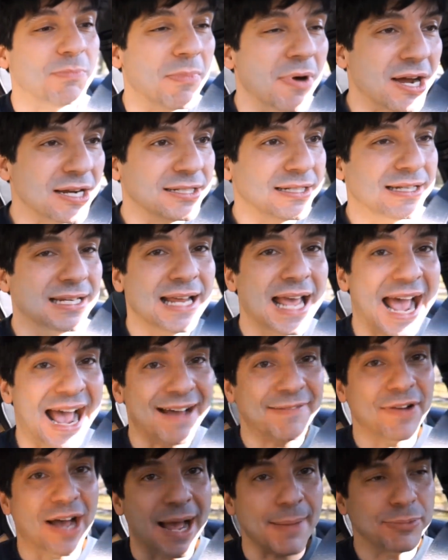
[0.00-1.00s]
must
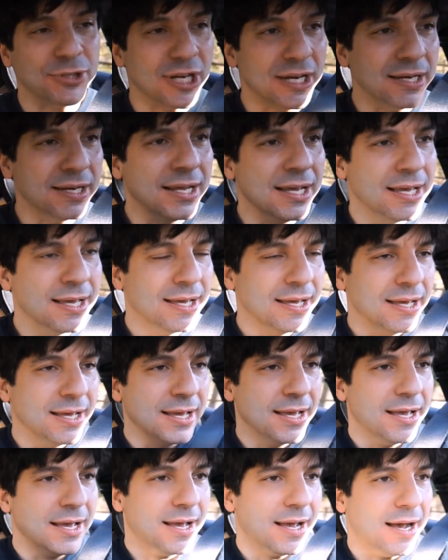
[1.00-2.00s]
have option.
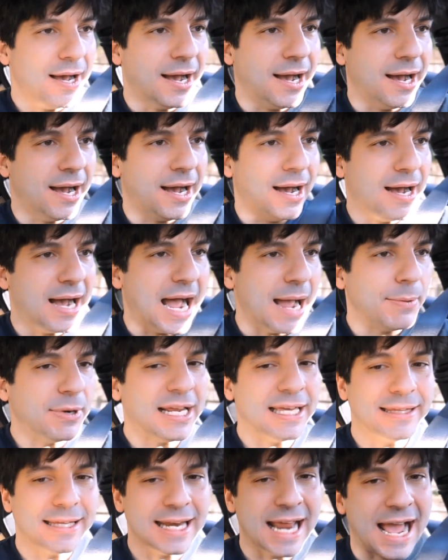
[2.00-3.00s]
I would
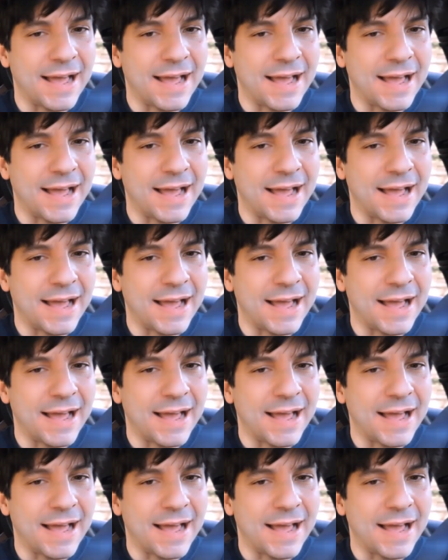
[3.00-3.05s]
get the